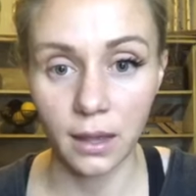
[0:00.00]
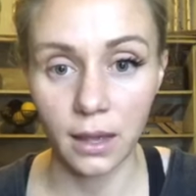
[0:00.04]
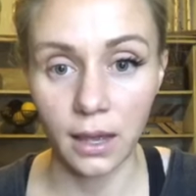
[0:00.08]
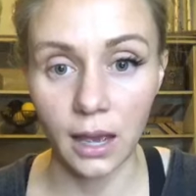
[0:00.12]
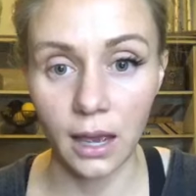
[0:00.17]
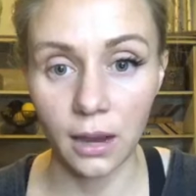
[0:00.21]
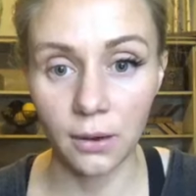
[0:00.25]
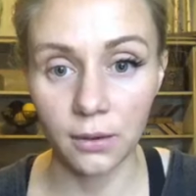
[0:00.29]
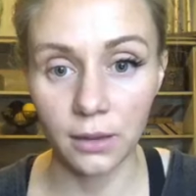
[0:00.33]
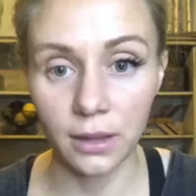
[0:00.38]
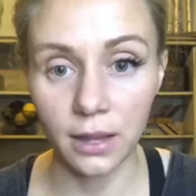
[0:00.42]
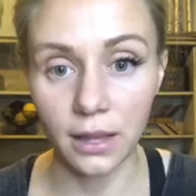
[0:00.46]

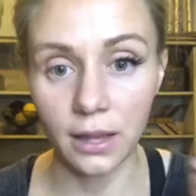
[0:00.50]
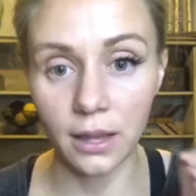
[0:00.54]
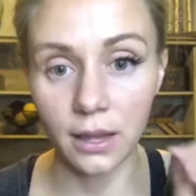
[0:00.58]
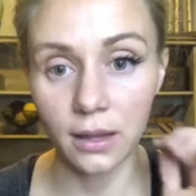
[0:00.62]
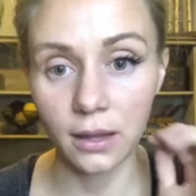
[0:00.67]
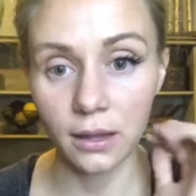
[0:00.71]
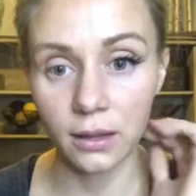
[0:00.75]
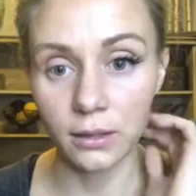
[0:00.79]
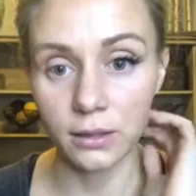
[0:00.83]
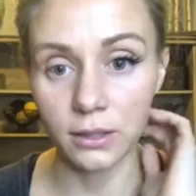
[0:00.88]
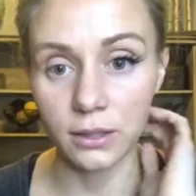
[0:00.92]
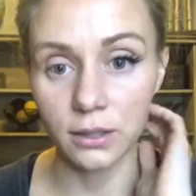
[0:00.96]
How are they
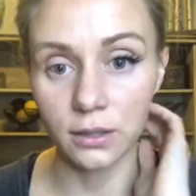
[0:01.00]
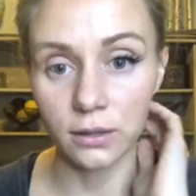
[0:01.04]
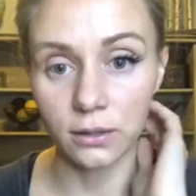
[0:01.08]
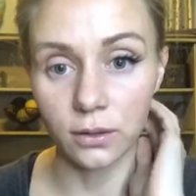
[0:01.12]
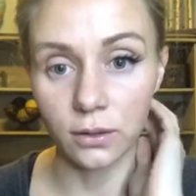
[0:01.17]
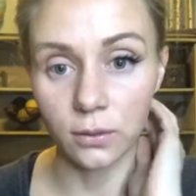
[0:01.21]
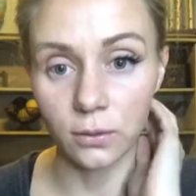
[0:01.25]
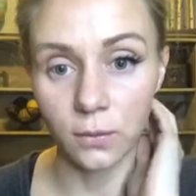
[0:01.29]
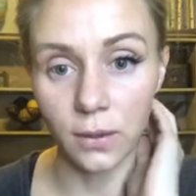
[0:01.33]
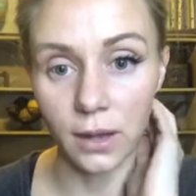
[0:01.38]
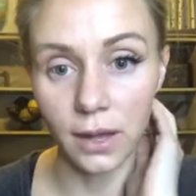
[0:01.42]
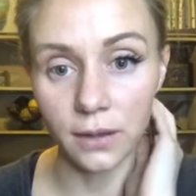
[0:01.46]
held to their
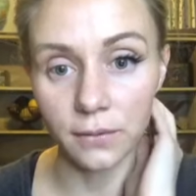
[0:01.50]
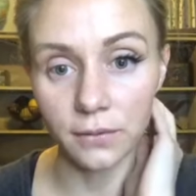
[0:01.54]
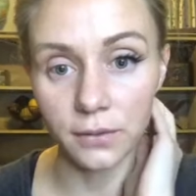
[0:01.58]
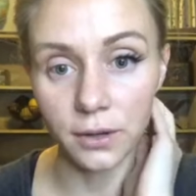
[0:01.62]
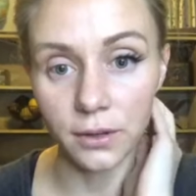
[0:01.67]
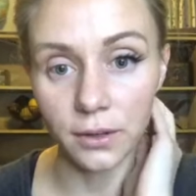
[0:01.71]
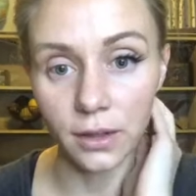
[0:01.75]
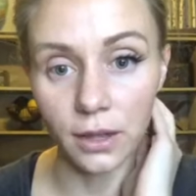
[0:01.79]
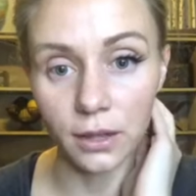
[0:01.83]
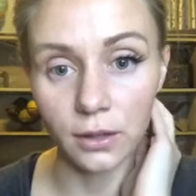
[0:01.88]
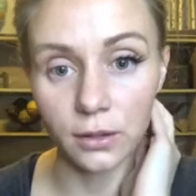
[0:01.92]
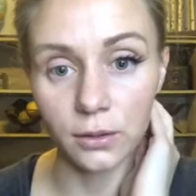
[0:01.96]
own weft?
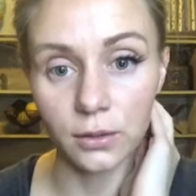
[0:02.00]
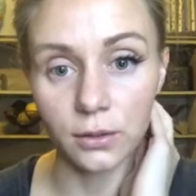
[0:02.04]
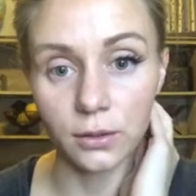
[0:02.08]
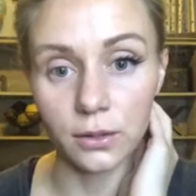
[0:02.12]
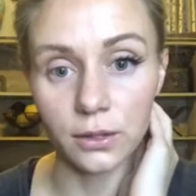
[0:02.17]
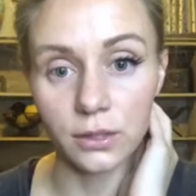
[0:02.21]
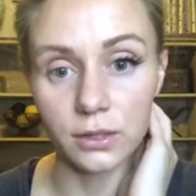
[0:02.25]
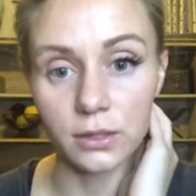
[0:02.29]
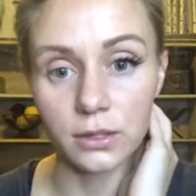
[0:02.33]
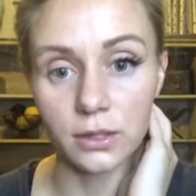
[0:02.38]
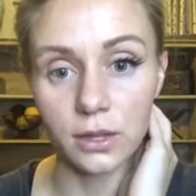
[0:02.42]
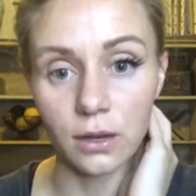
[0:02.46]
Are they glued
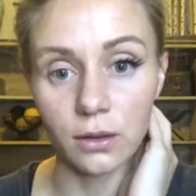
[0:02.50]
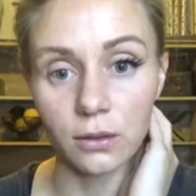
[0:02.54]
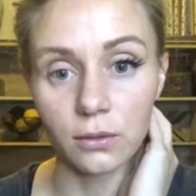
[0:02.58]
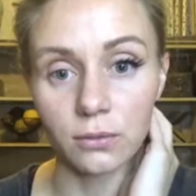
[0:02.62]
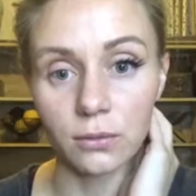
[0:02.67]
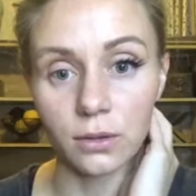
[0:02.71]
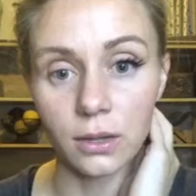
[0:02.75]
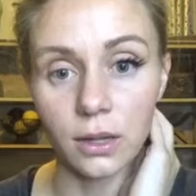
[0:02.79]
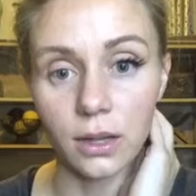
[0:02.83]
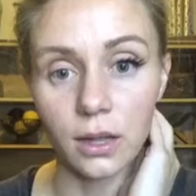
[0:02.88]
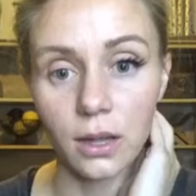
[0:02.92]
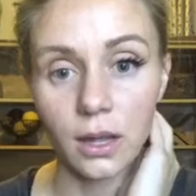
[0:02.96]
or
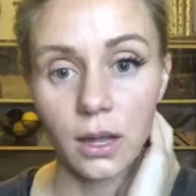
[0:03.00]
sewn?